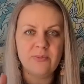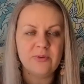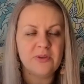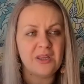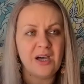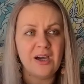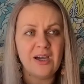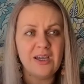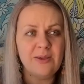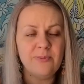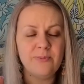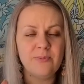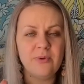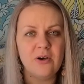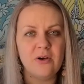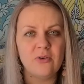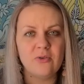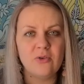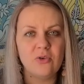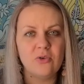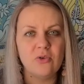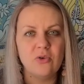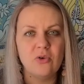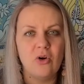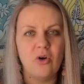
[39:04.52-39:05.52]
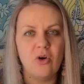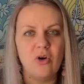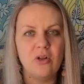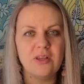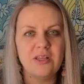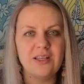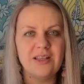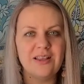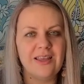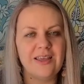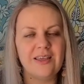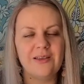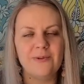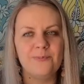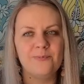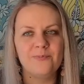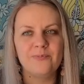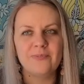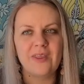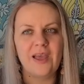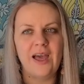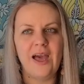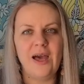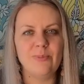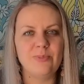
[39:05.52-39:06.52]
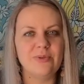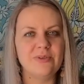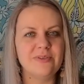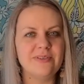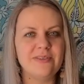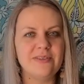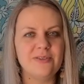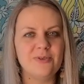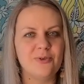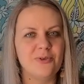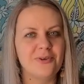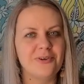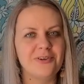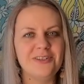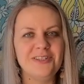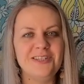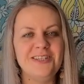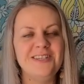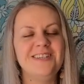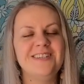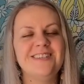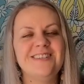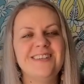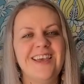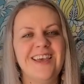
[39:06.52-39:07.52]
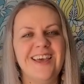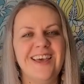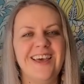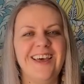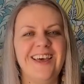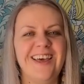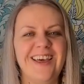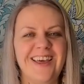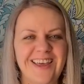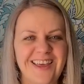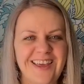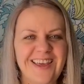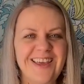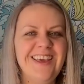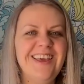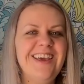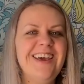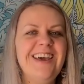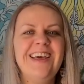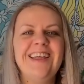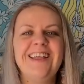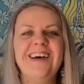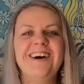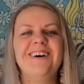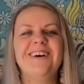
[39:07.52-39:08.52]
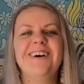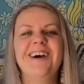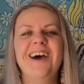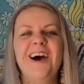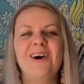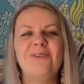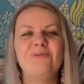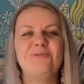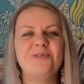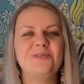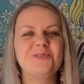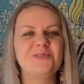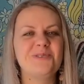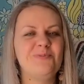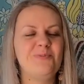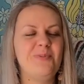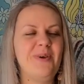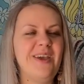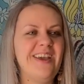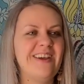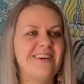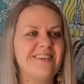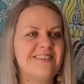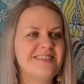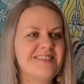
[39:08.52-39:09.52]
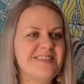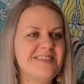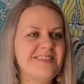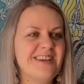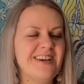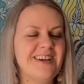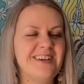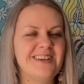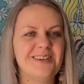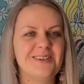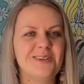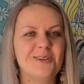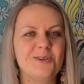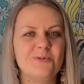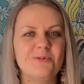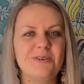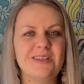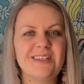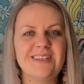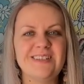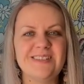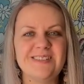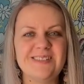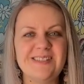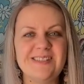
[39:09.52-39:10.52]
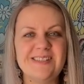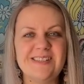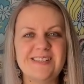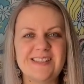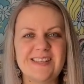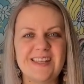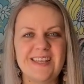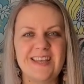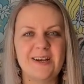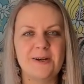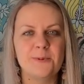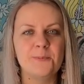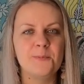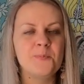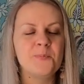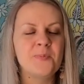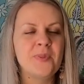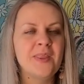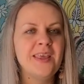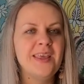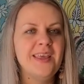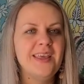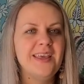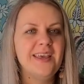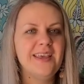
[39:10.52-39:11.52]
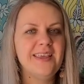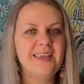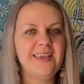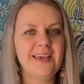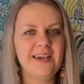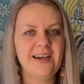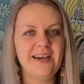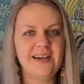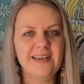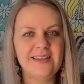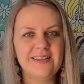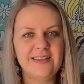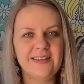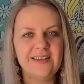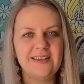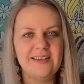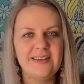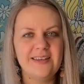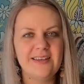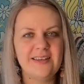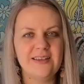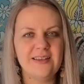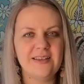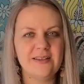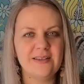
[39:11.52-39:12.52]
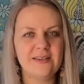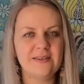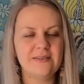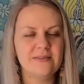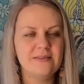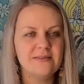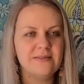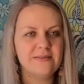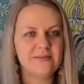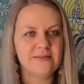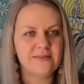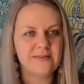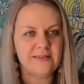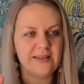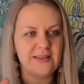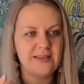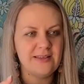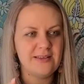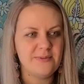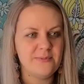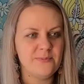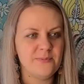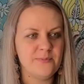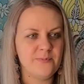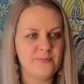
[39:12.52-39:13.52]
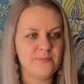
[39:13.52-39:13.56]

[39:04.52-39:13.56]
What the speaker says: type, how do you call it, like apples and oranges. No, apples, pears, I don't know, what else is there? Yeah, the